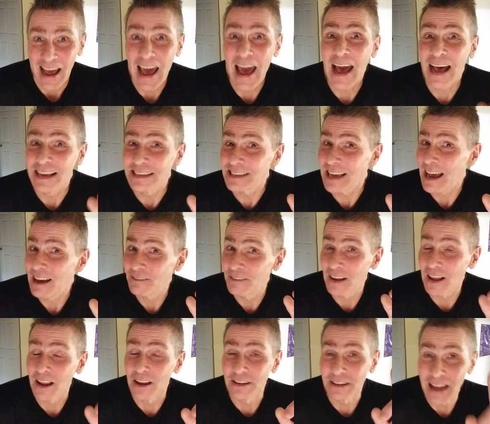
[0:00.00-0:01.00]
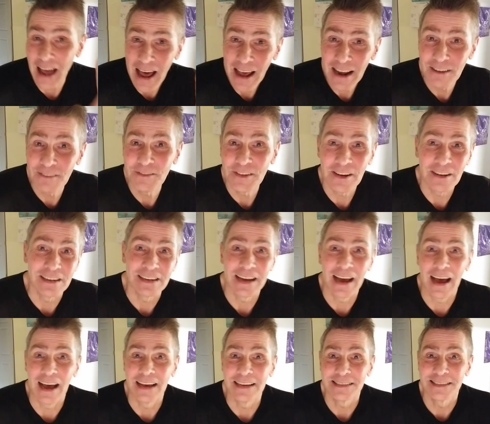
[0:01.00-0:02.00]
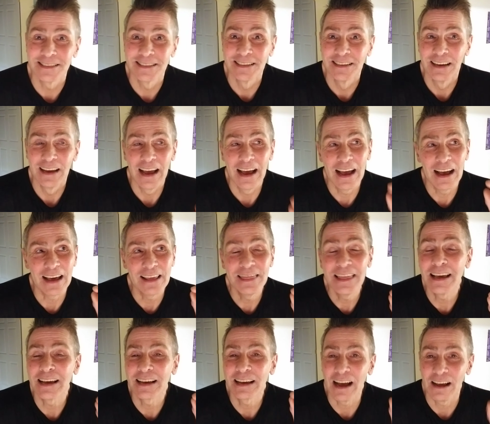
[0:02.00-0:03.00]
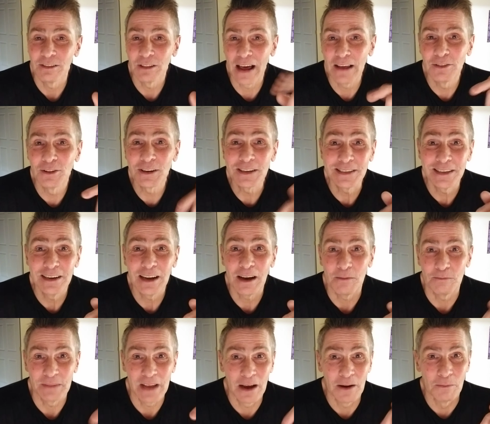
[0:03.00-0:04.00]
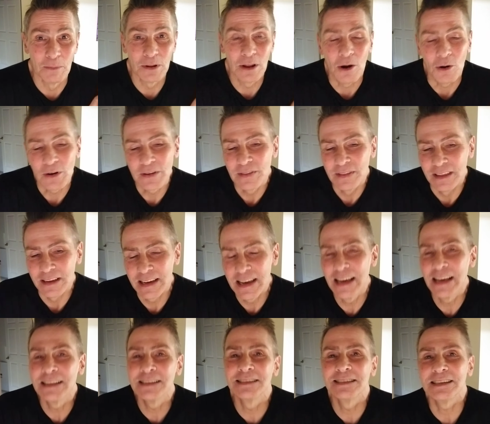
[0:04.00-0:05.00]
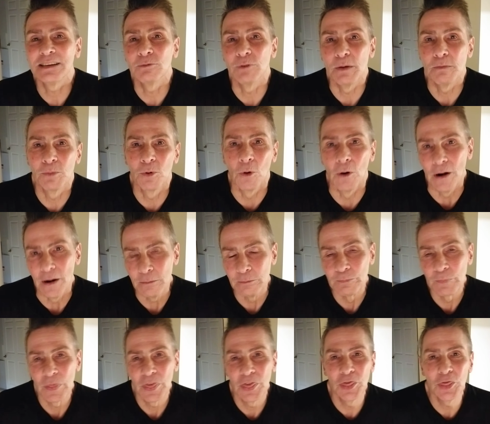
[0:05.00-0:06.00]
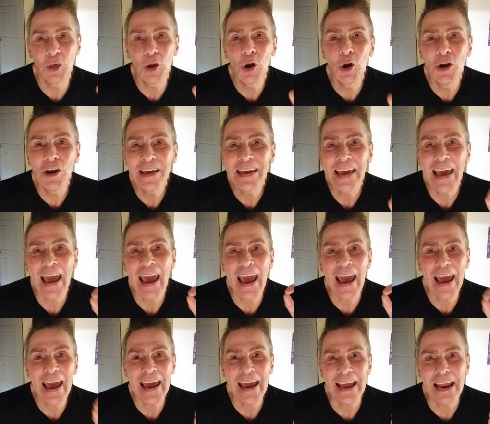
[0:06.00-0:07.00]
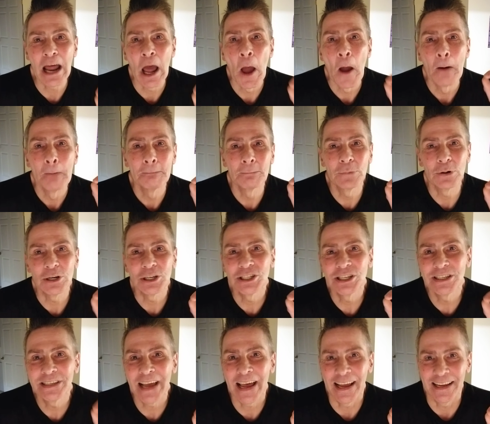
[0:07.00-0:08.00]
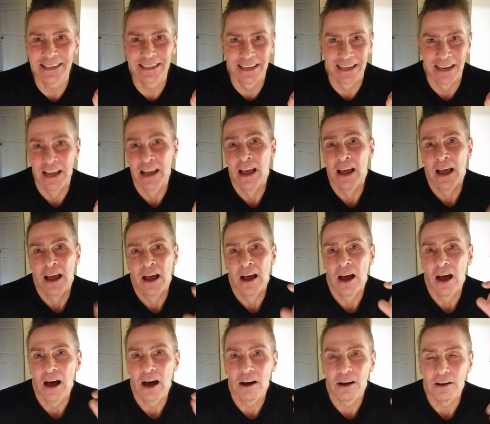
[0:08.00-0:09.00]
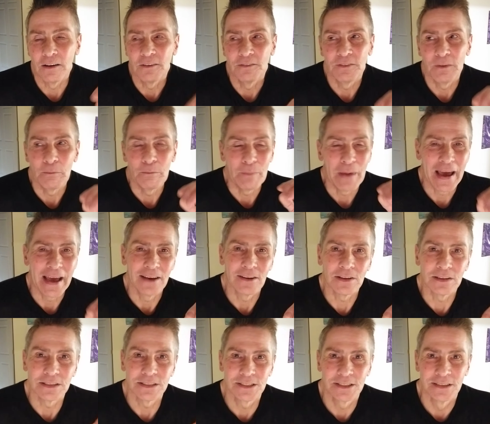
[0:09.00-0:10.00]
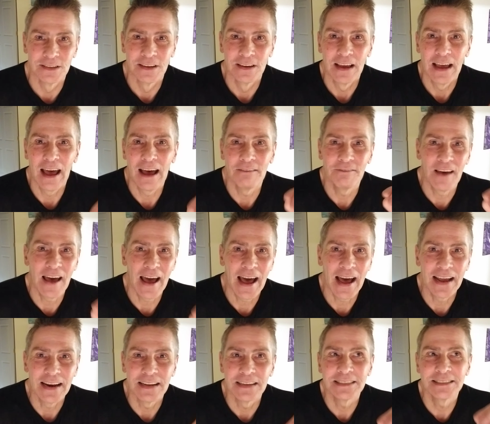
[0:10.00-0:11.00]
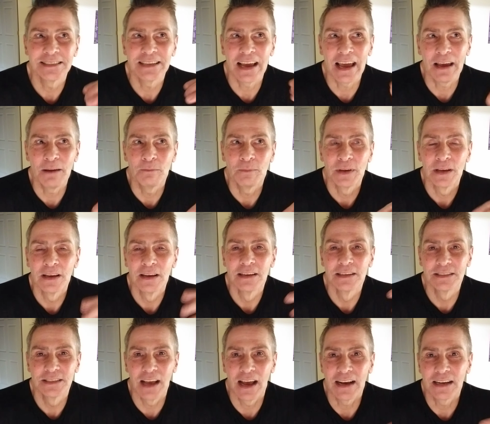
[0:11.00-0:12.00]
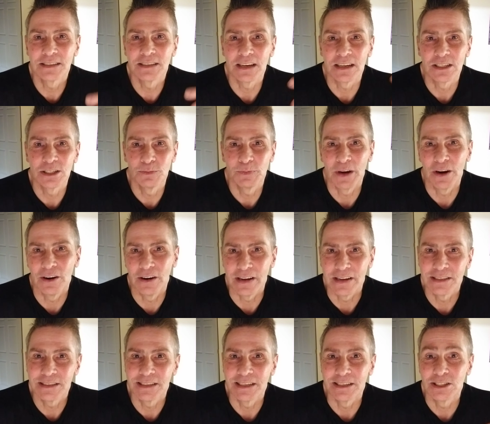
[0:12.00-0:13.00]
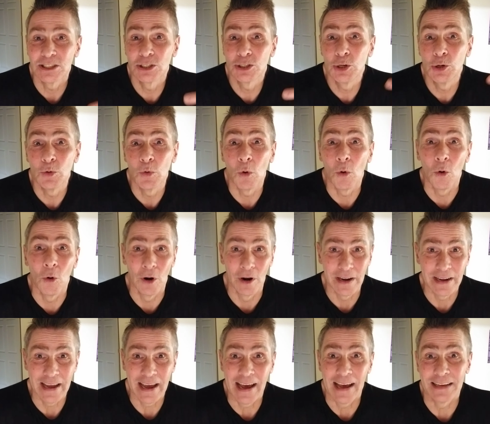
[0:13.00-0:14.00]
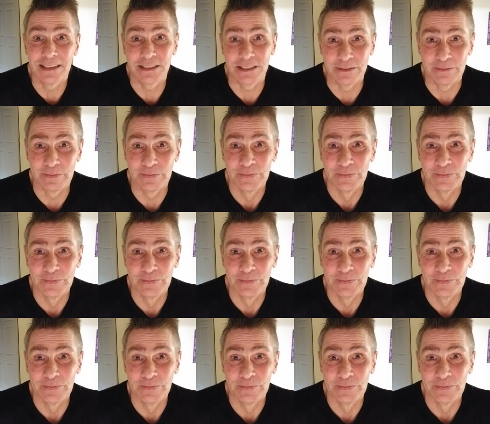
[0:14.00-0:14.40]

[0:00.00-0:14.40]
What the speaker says: as have a lot of young guys. I think, I looked it up down below, the Kinsey Report, 38% of males have had same-sex experiences to orgasm,